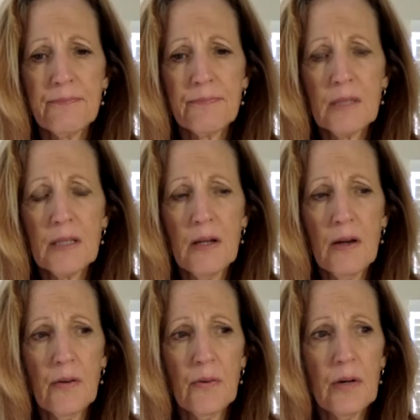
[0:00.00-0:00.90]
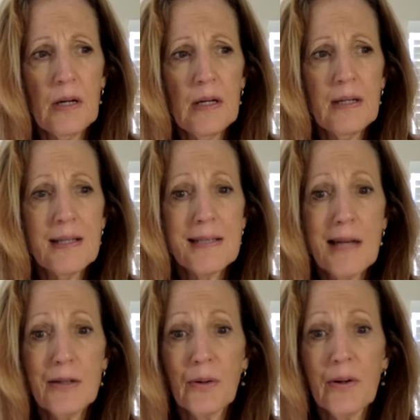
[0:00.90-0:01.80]
you know, is
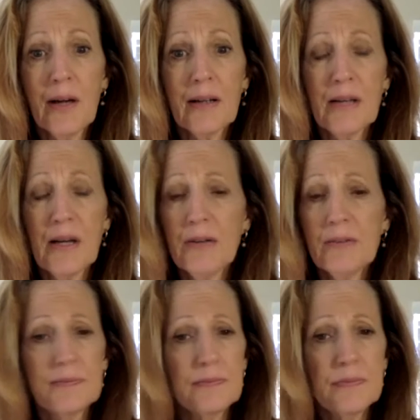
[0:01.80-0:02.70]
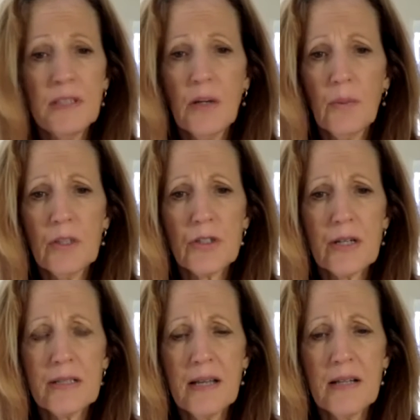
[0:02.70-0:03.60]
that you are not alone. You know, what
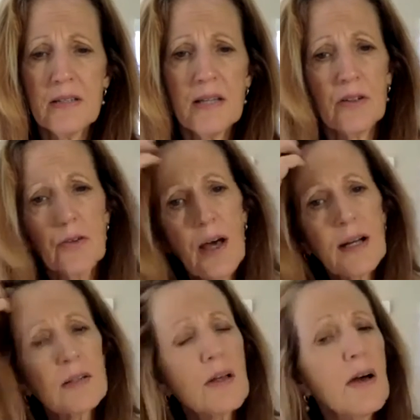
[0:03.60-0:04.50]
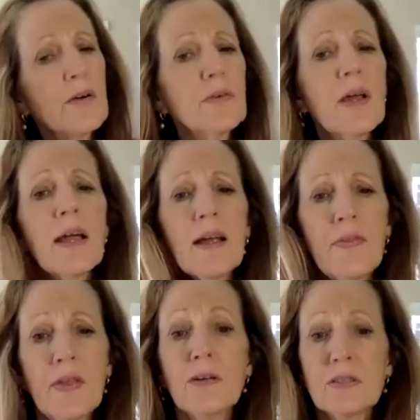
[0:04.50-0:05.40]
Trey said is that you're not alone.
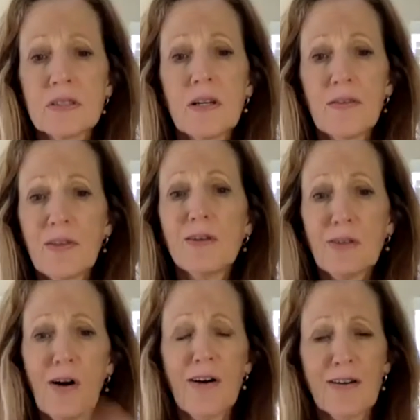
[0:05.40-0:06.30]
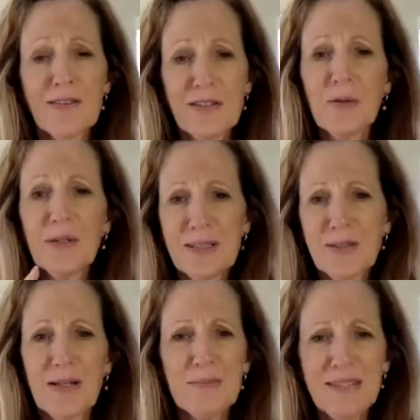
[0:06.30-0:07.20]
And those are two
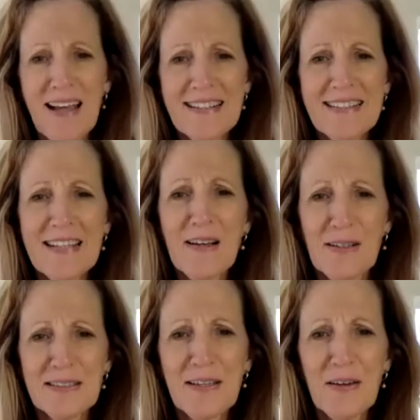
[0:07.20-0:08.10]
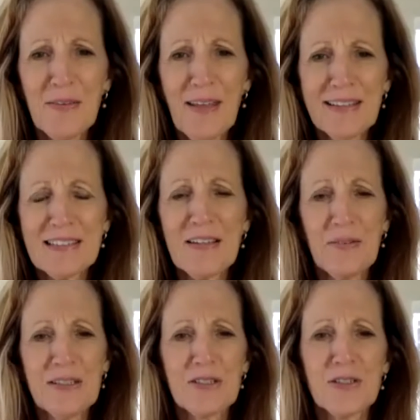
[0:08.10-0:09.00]
extremes I see also. That's so
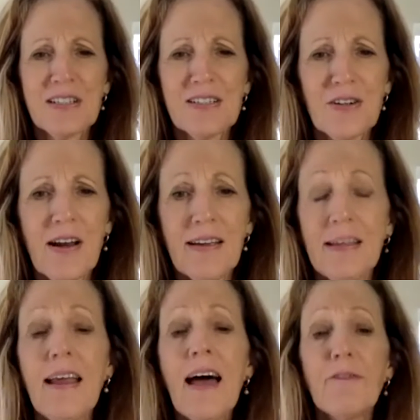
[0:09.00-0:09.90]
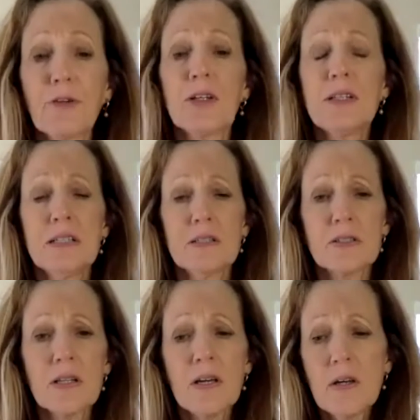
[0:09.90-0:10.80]
interesting, Trey, and have for
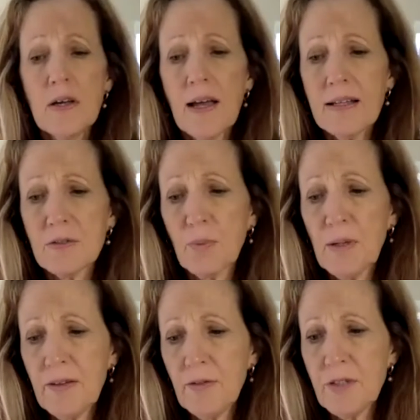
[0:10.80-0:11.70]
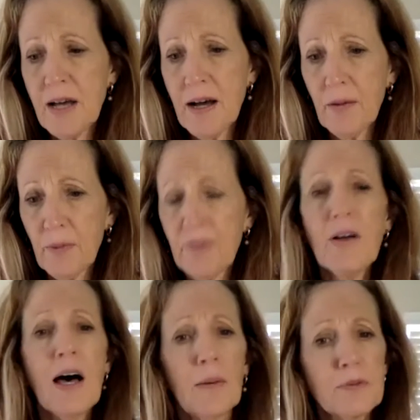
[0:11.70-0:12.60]
years as we've
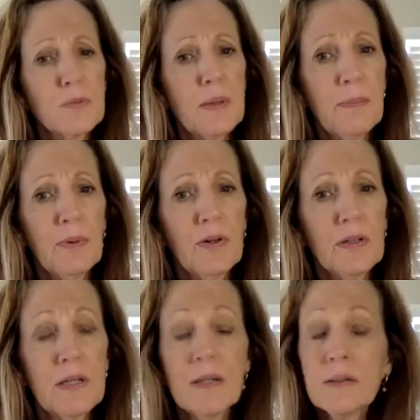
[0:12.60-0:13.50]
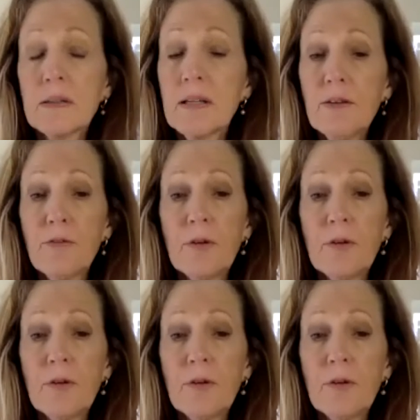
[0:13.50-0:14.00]
helped people leave